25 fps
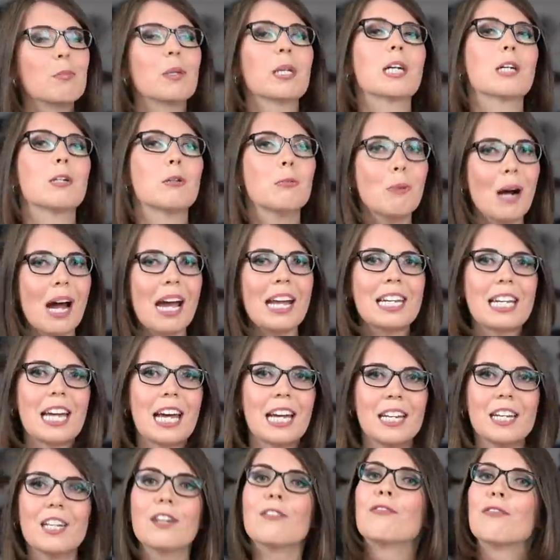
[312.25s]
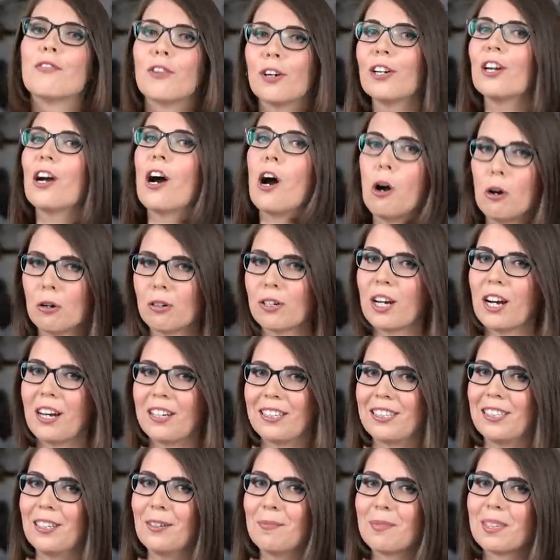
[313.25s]
will be quite handy for your own
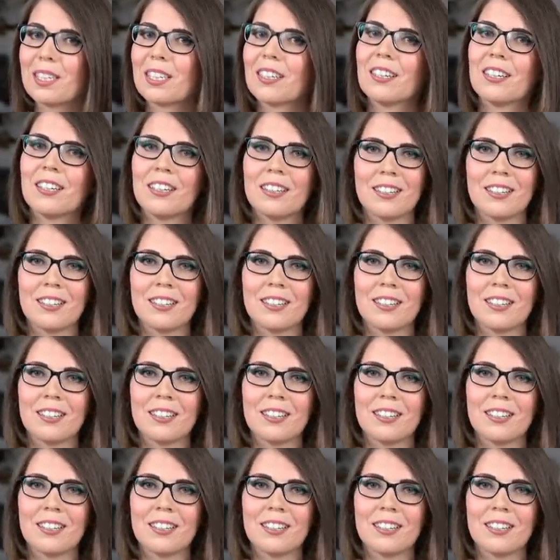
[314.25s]
costume.